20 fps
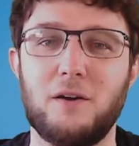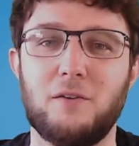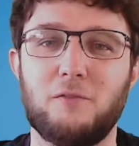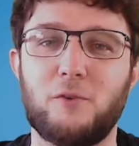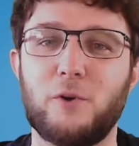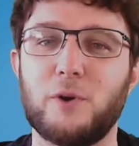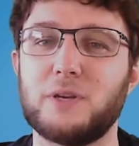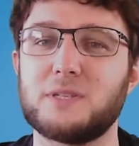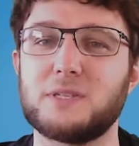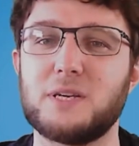
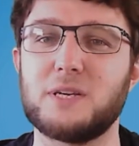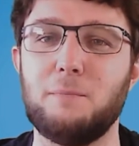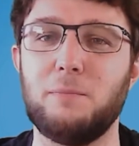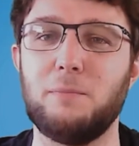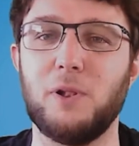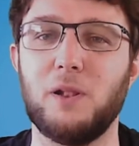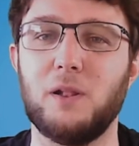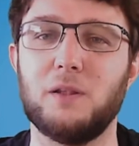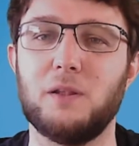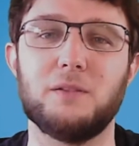For
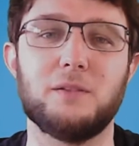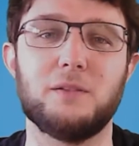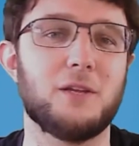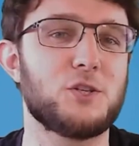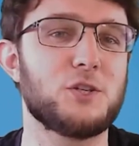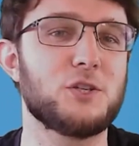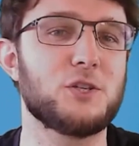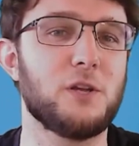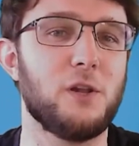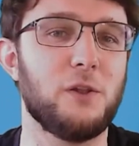example,
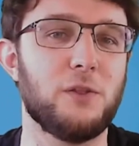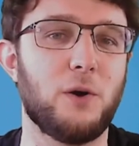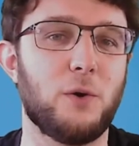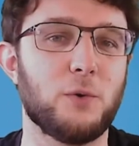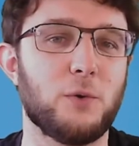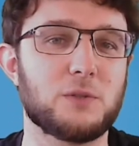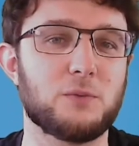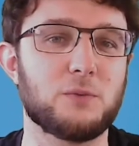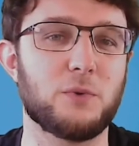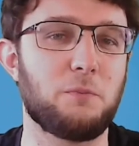digital
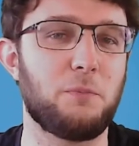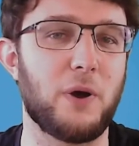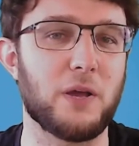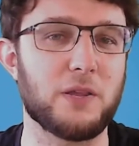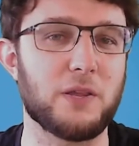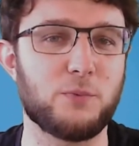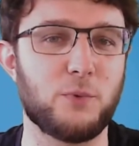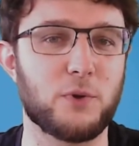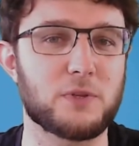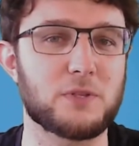notes with
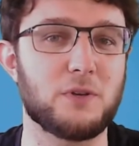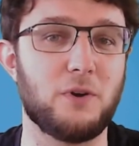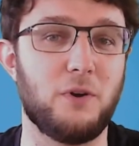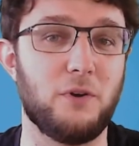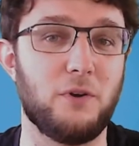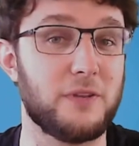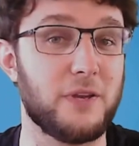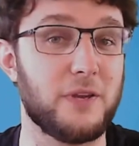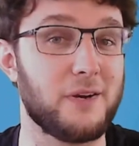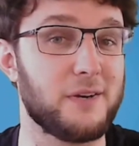passwords
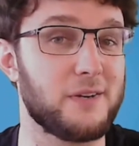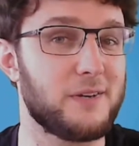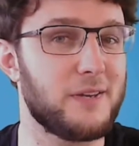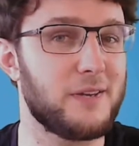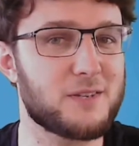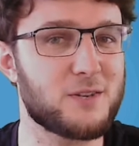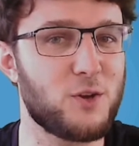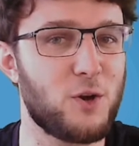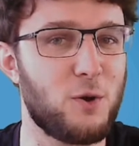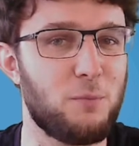on their
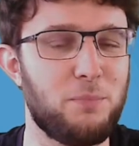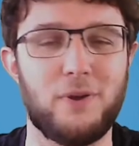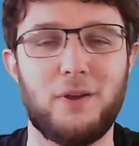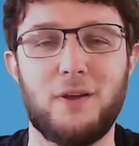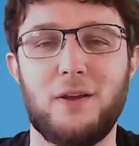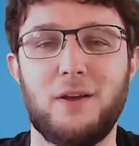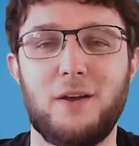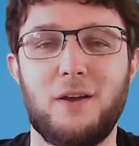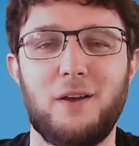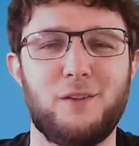desktop,
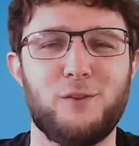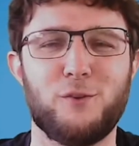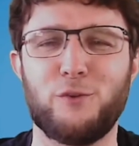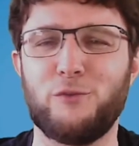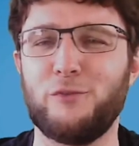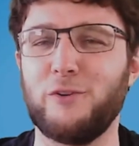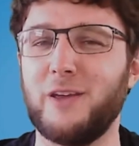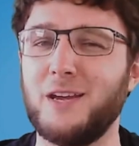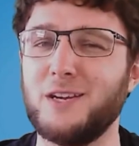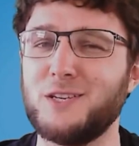
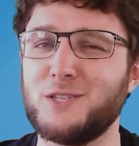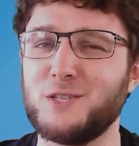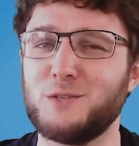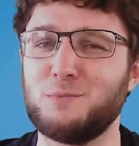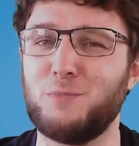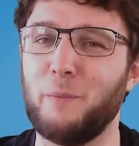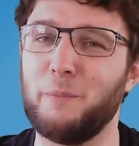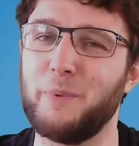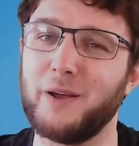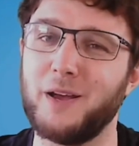notifications
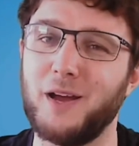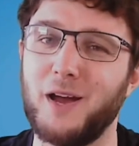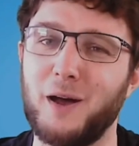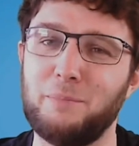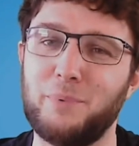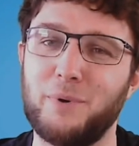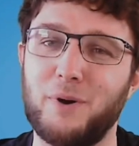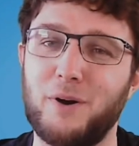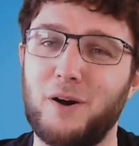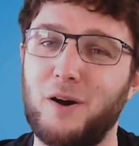popping
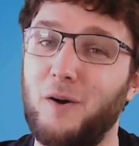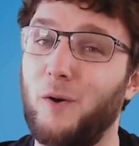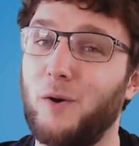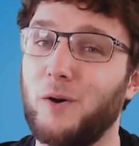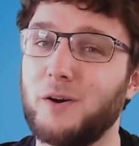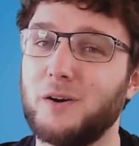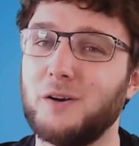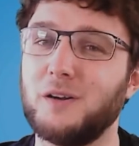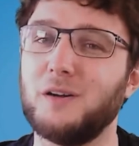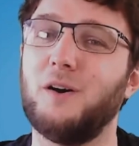up,
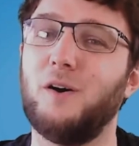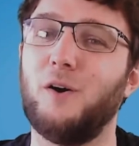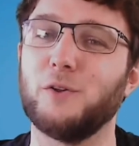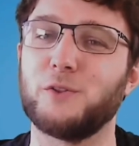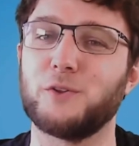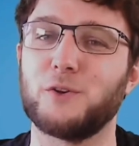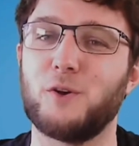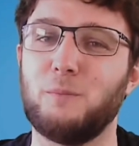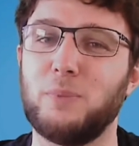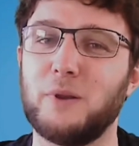or
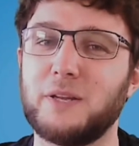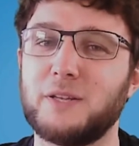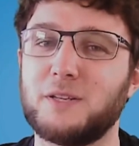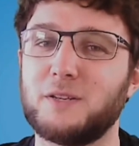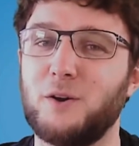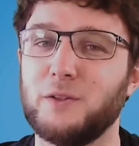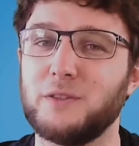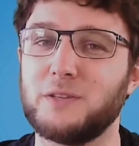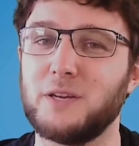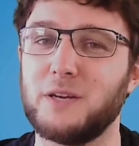autocomplete
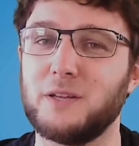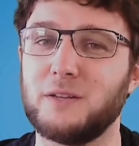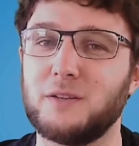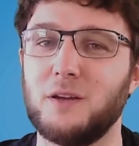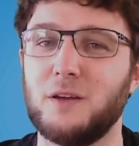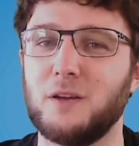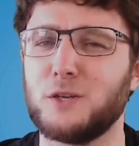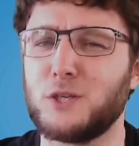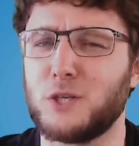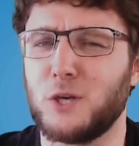content
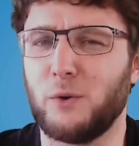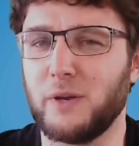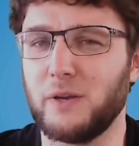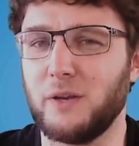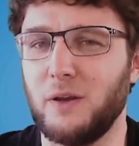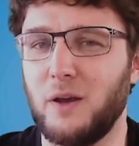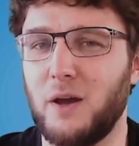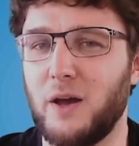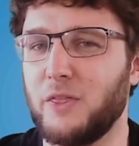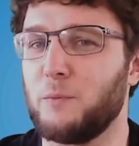
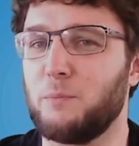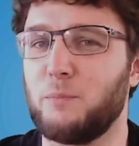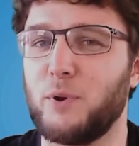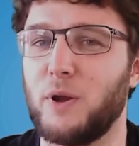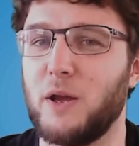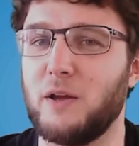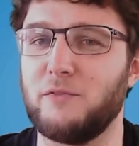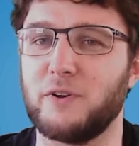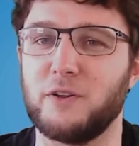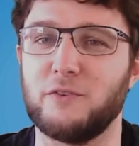showing other
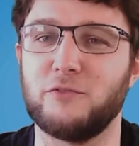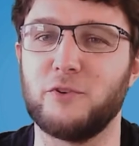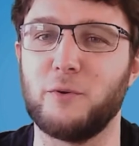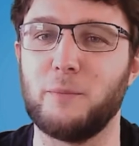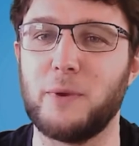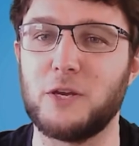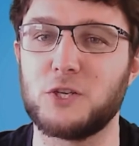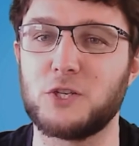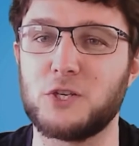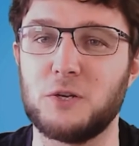private
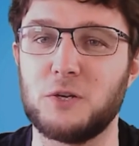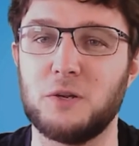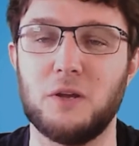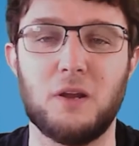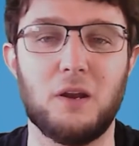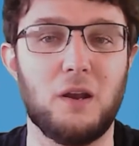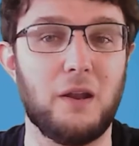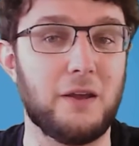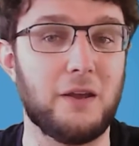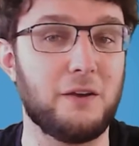information
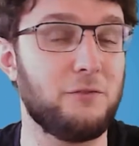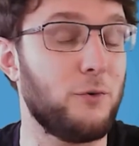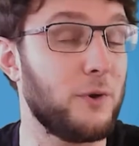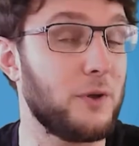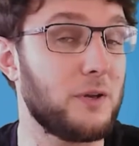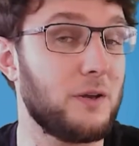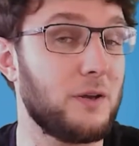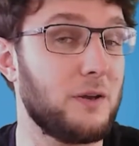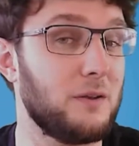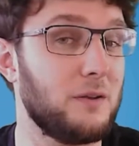like
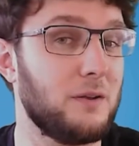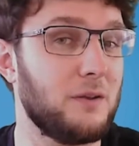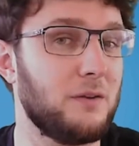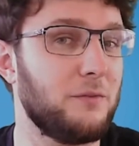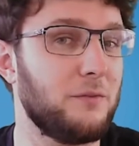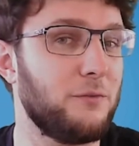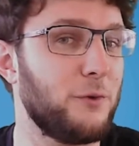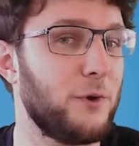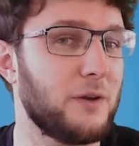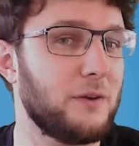for
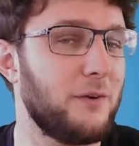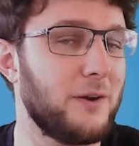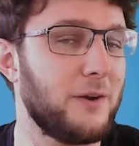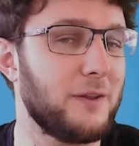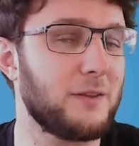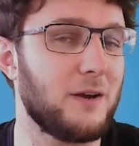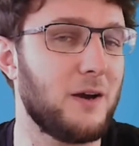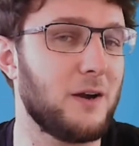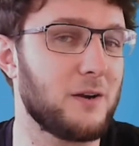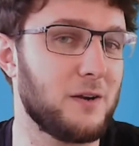a
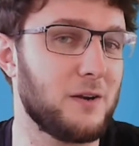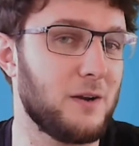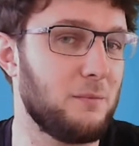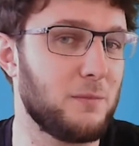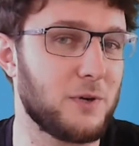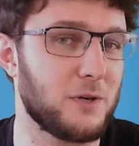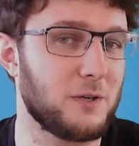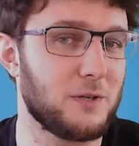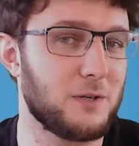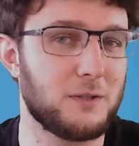credit card
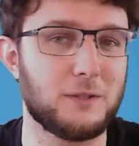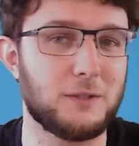number.